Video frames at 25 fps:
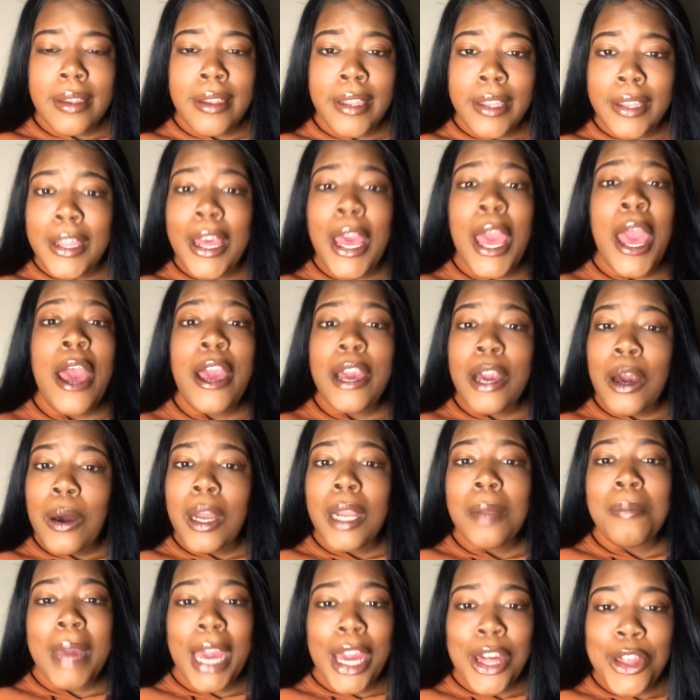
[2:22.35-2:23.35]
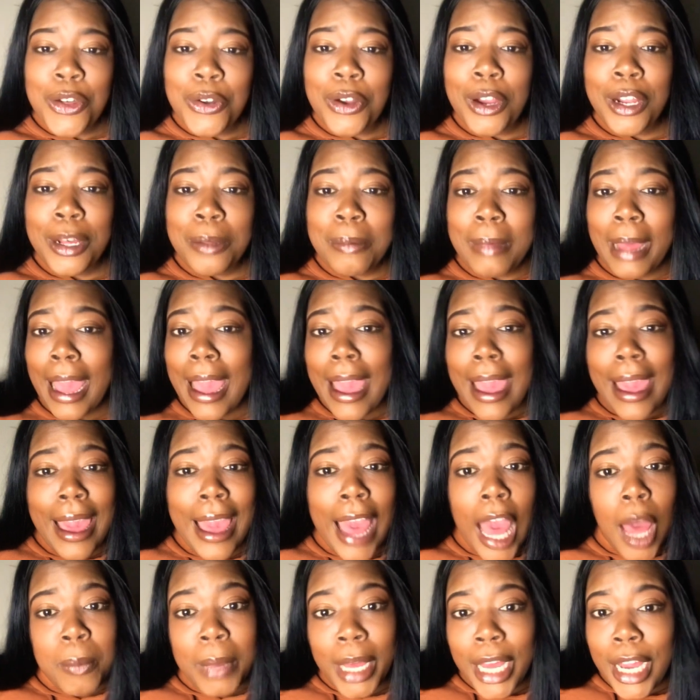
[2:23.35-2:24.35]
They're gonna make sure that he's like, hey,
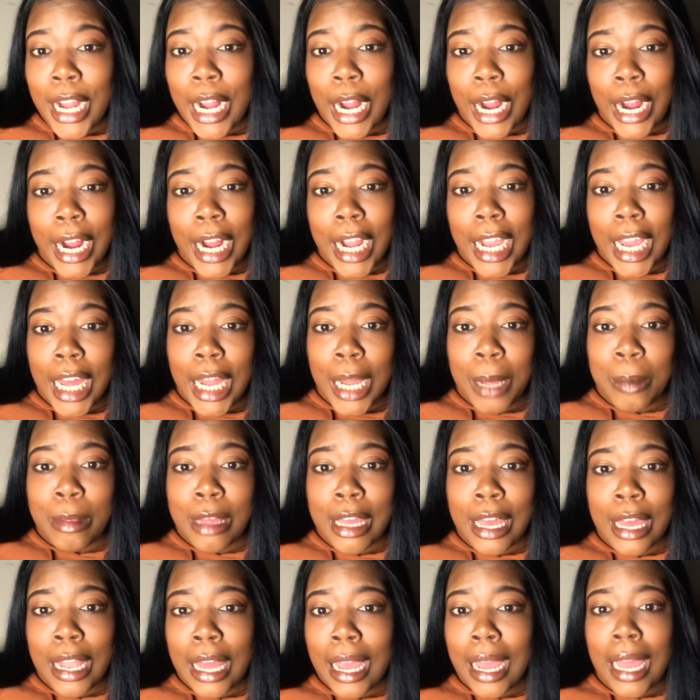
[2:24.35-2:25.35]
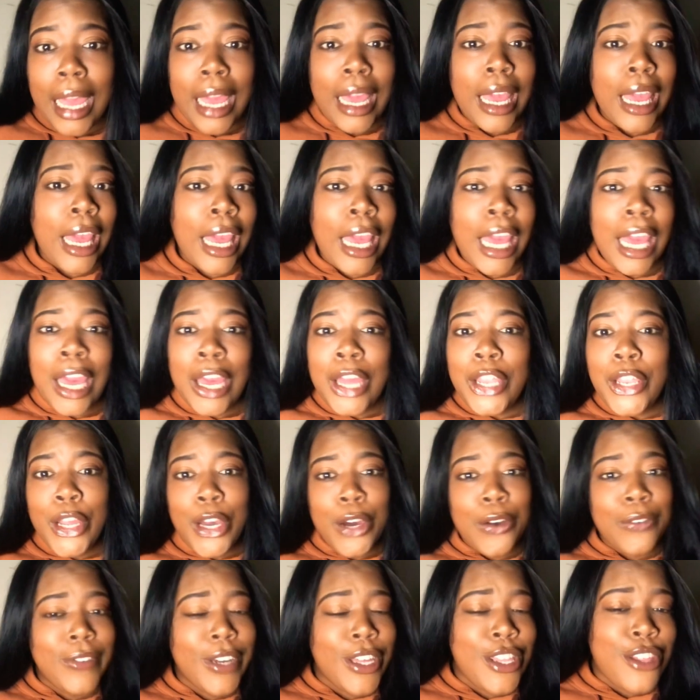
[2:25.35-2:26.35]
I'm here. You know what I'm saying? Like,
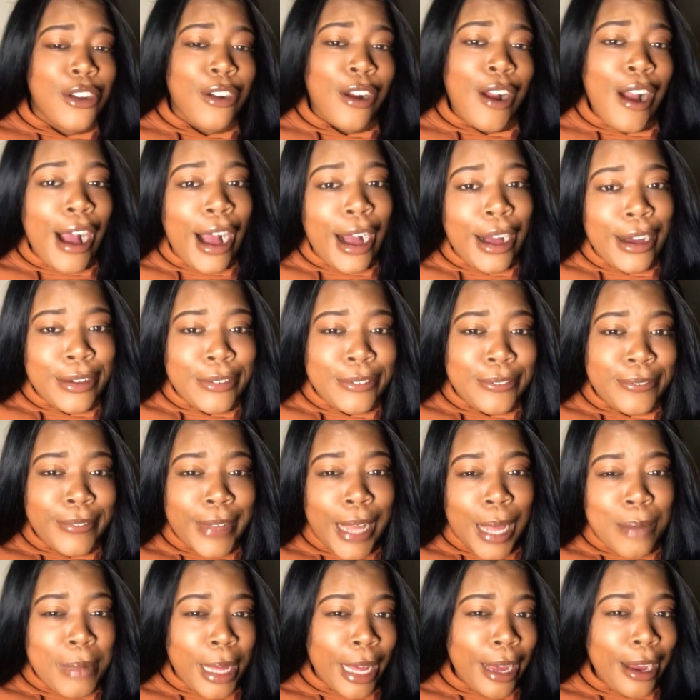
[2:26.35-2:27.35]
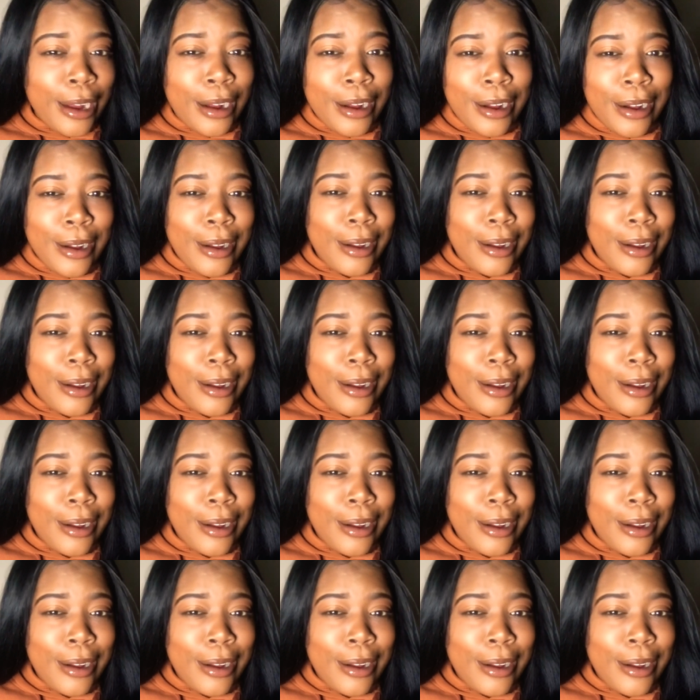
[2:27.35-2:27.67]
don't venture off. I'm here.